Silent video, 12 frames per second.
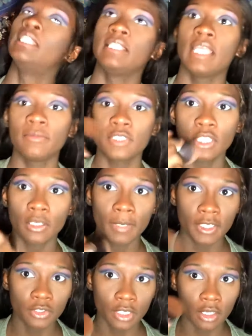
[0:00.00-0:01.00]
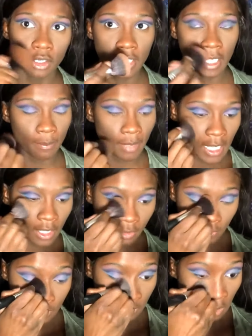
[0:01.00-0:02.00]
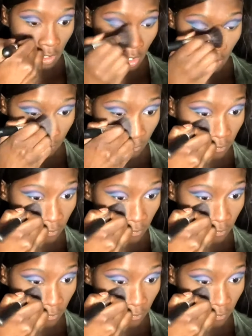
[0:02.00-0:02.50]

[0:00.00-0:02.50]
Now I'm just gonna make sure that all that powder is off.